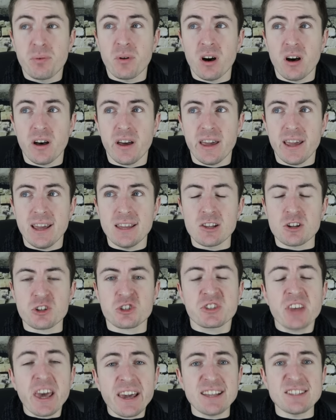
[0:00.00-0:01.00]
but in their
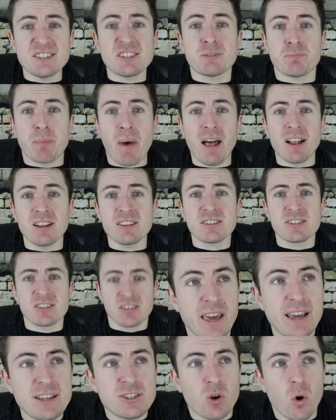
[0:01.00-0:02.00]
second spells,
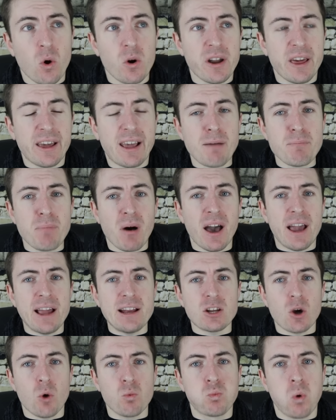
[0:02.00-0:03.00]
they scored a
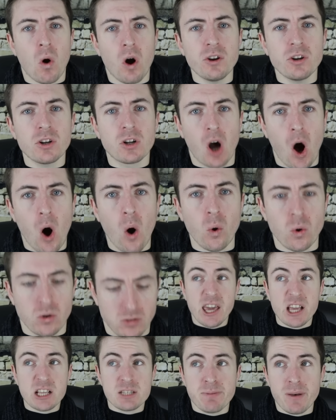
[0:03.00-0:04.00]
combined one goal.
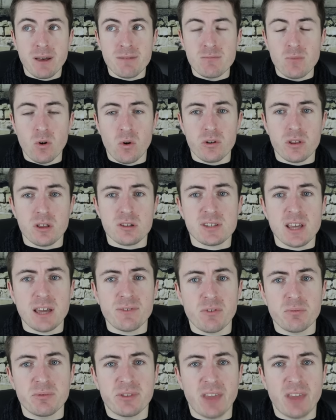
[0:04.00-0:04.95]
Expect more of the same from